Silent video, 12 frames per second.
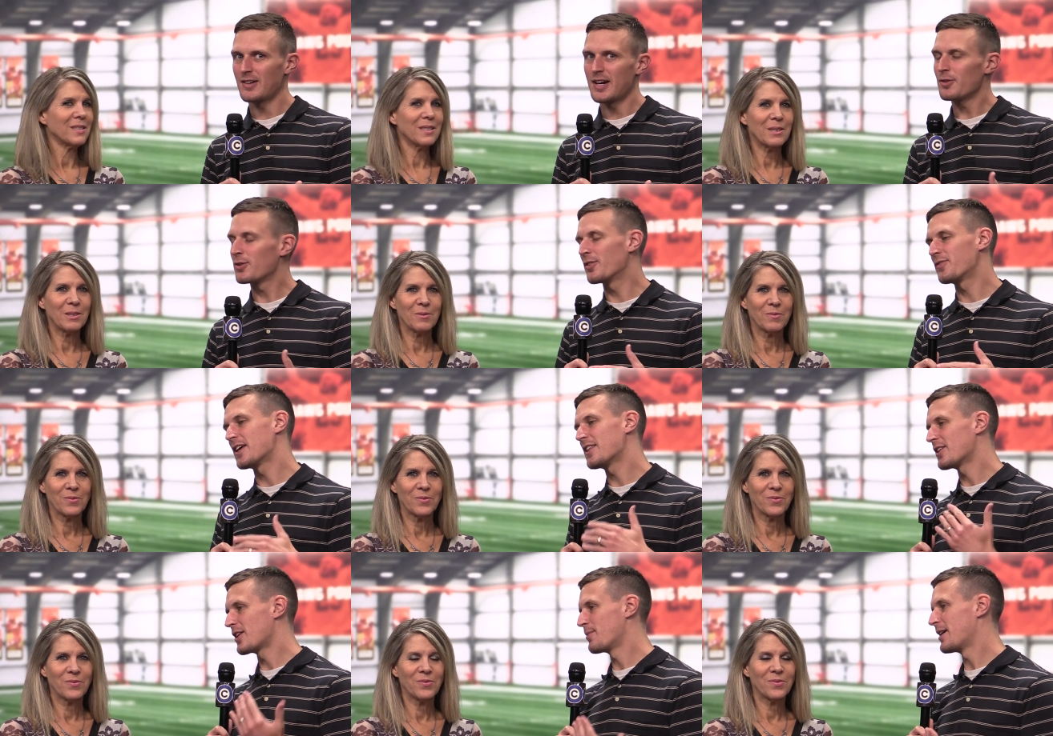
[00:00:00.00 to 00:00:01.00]
Speaker 1: know, I don't know if they
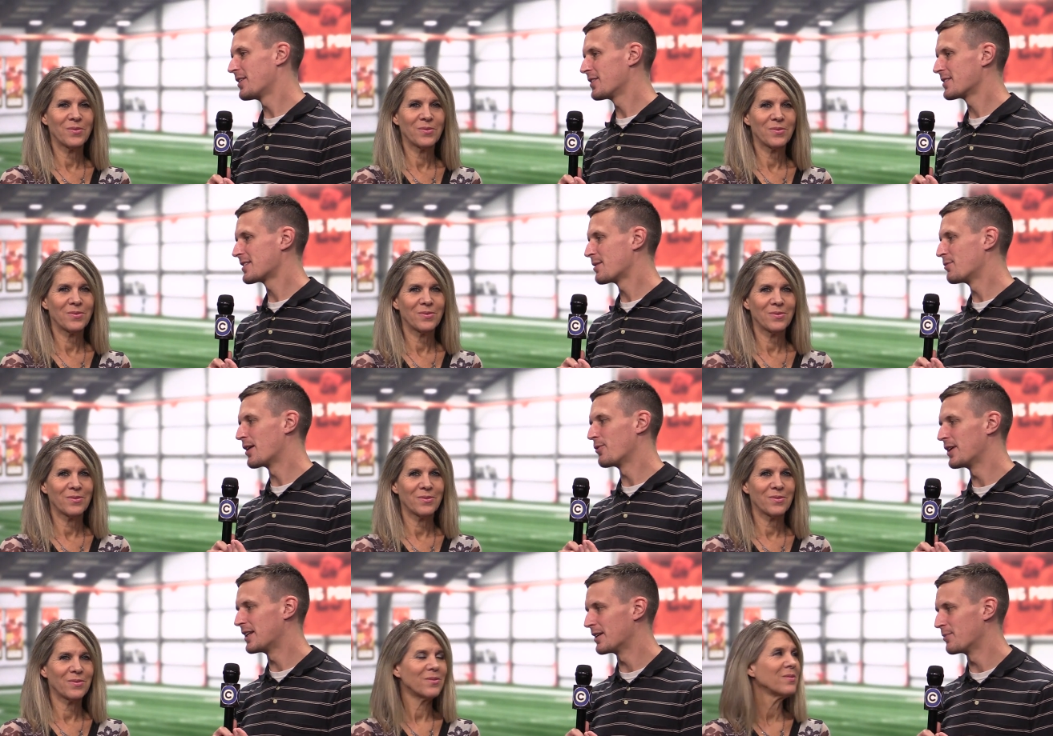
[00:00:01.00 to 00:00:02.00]
thought about it the same way
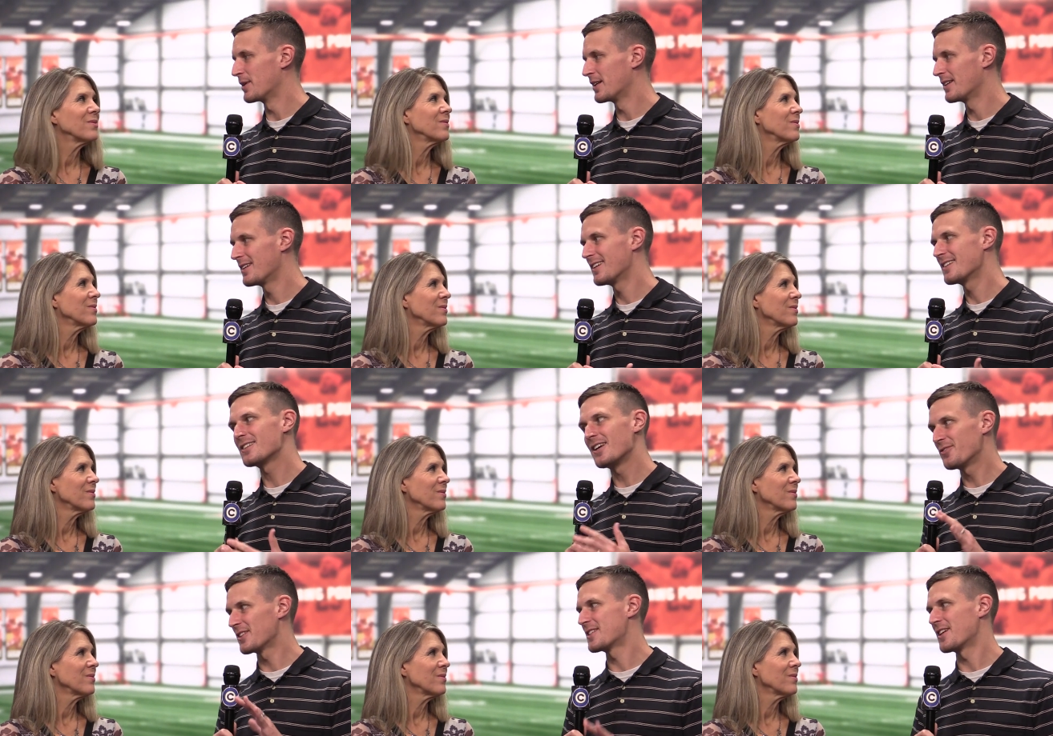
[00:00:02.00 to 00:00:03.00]
we did, but it's
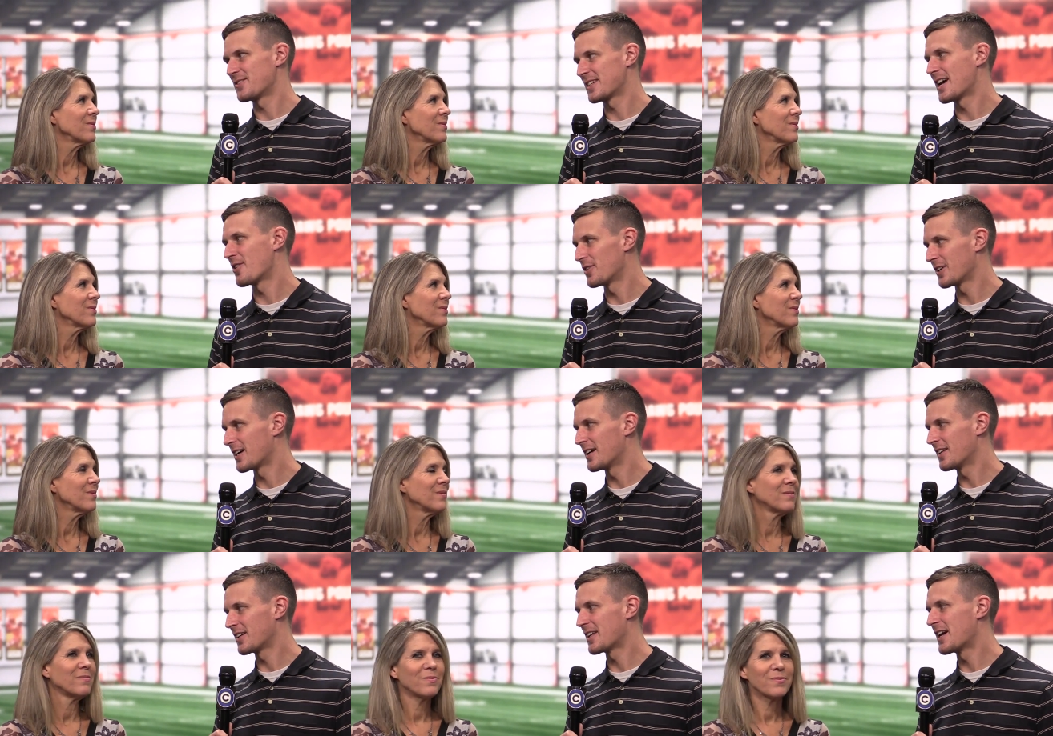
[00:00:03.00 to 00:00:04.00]
awfully tough to count on a guy
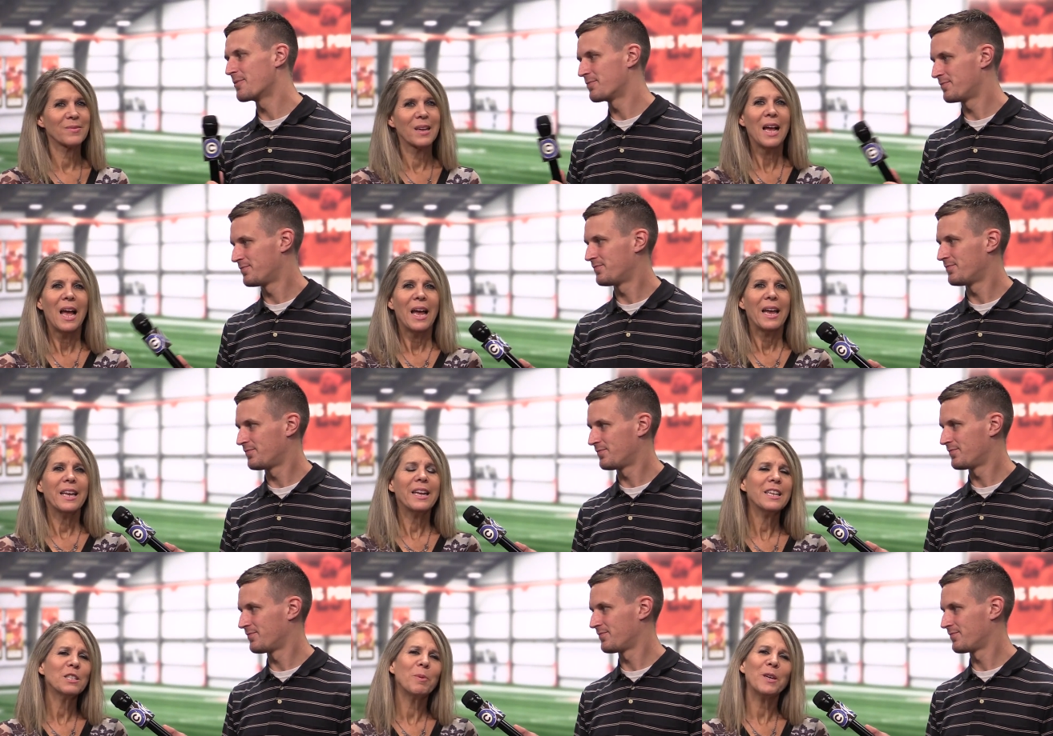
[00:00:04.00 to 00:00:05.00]
like that.
Speaker 2: It
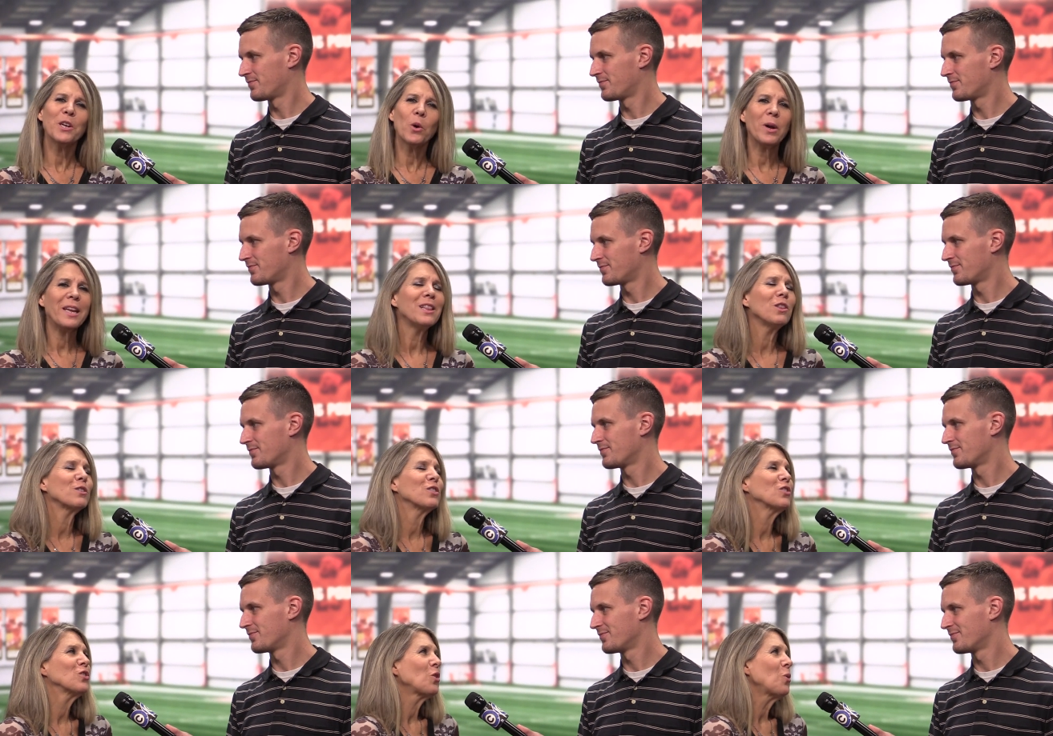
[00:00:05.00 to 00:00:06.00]
is, but you know what? He looked
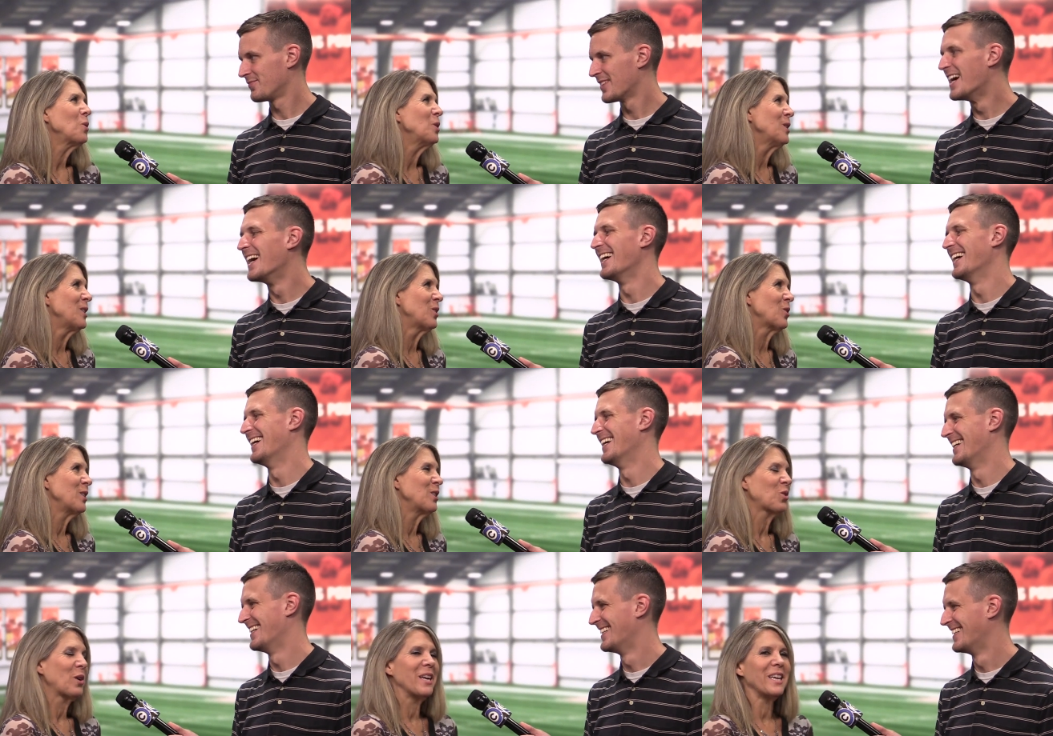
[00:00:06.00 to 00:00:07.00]
so good during
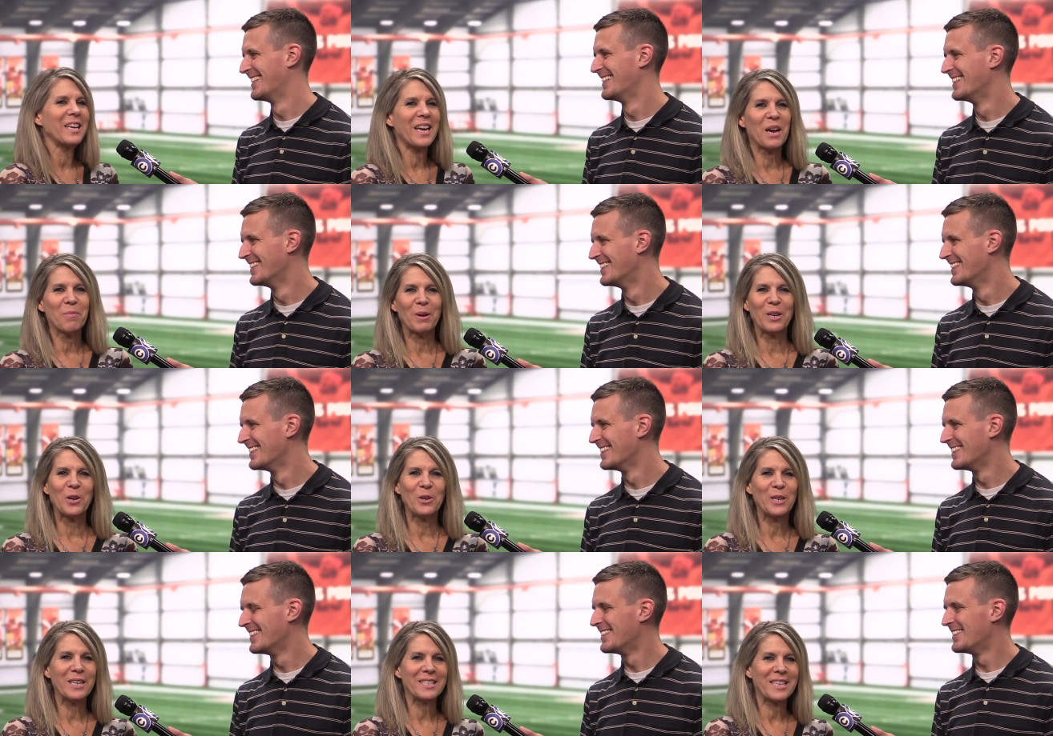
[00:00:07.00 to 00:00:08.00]
training camp, and, you know,
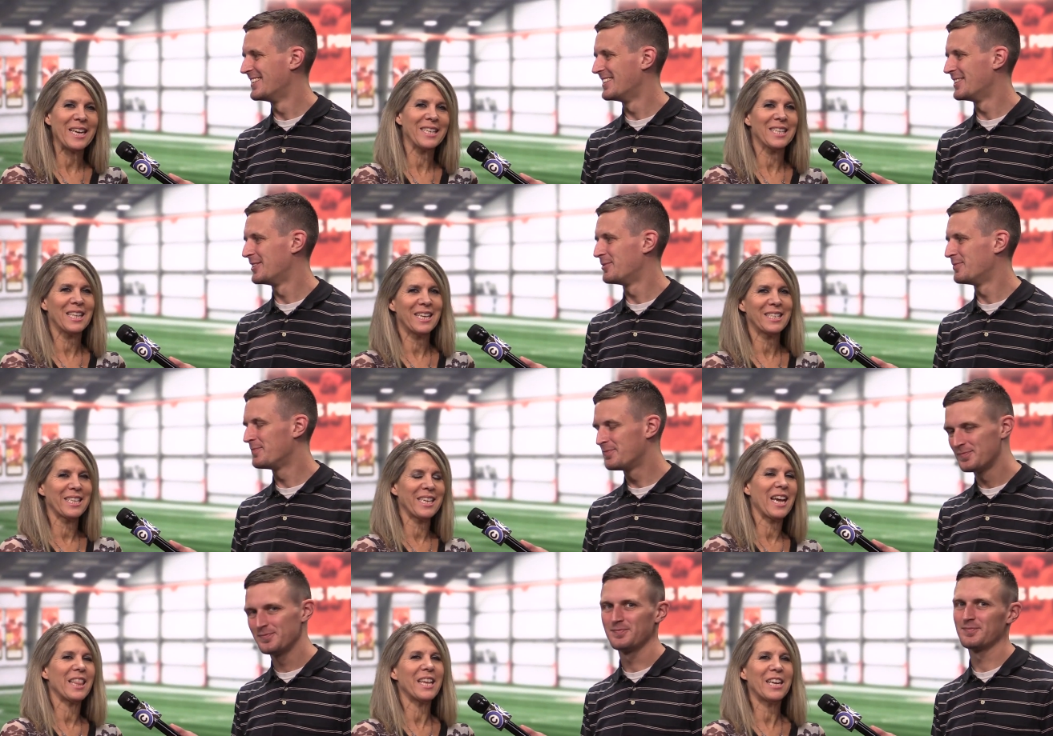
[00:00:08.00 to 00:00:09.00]
you get tantalized
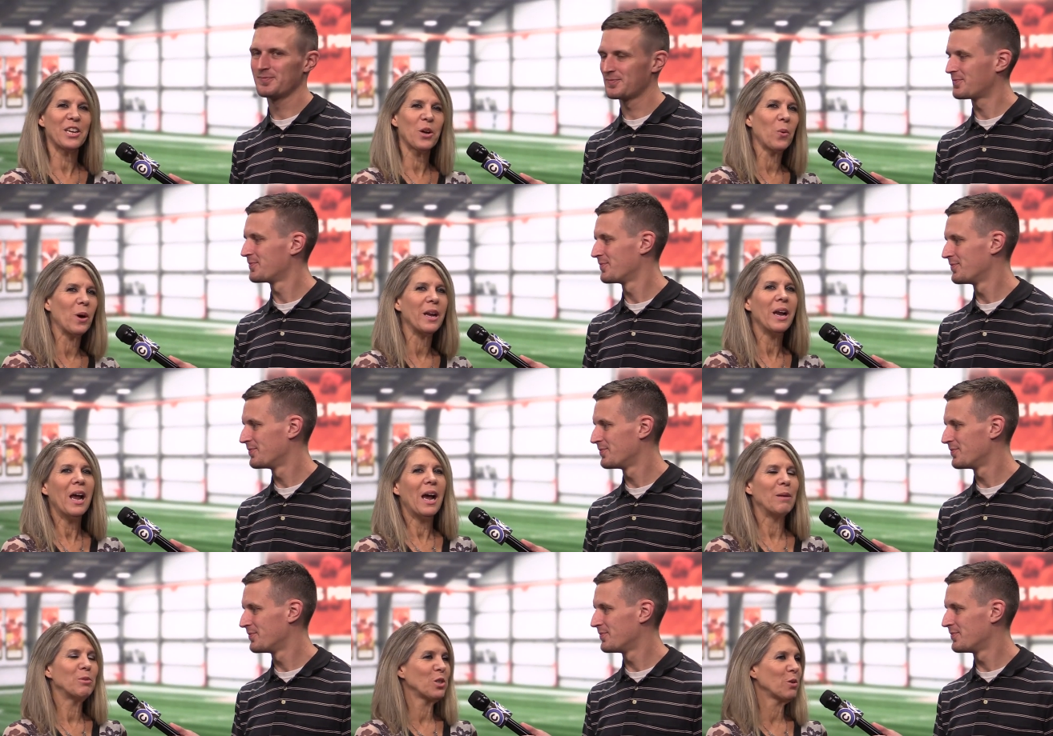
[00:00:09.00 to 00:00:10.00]
again that, you know what,
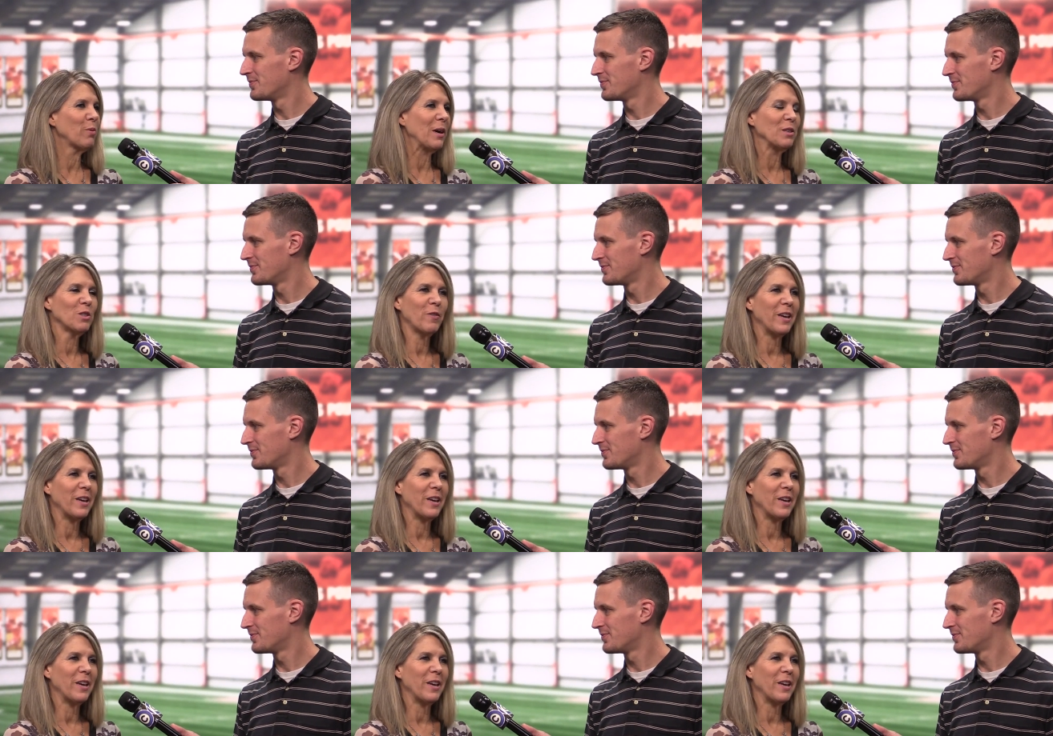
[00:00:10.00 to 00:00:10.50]
I'm sure Browns